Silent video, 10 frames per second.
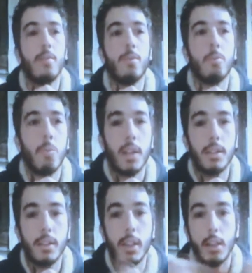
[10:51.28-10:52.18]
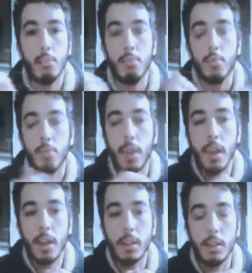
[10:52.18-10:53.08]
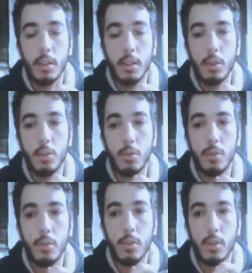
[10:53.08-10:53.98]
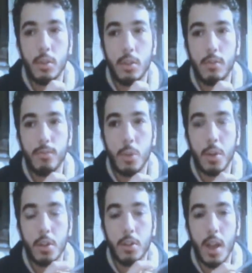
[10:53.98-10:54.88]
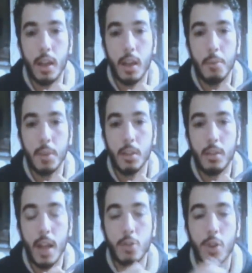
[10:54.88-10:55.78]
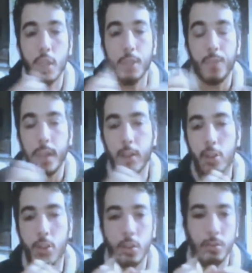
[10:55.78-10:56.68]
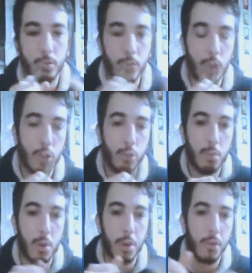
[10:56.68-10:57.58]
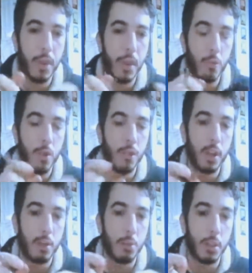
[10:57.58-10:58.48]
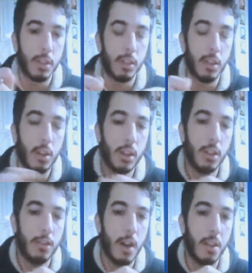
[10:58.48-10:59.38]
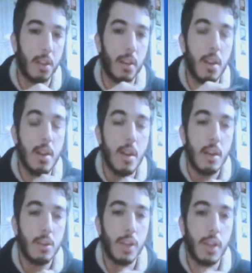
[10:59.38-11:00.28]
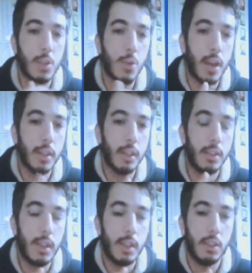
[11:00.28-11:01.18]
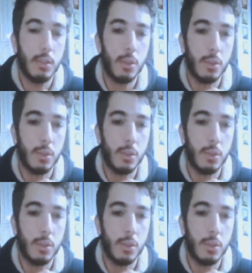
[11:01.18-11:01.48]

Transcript: But yeah, Manar, they were not lucky. I mean, actually, you know, not both of them were fingerprinted, only the father. So that's why they decided to go to